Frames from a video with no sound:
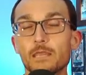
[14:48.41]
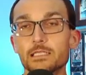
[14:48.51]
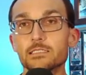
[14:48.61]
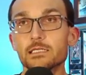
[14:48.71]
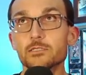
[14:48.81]
I
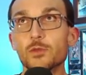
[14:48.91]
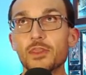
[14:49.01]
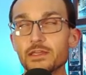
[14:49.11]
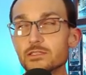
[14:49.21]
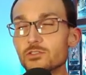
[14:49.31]
can tell you, when
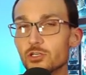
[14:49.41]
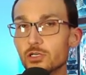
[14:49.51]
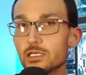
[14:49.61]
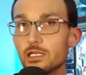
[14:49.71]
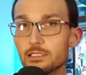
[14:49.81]
things are
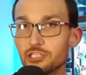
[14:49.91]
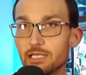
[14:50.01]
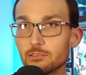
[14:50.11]
cooking on the channel,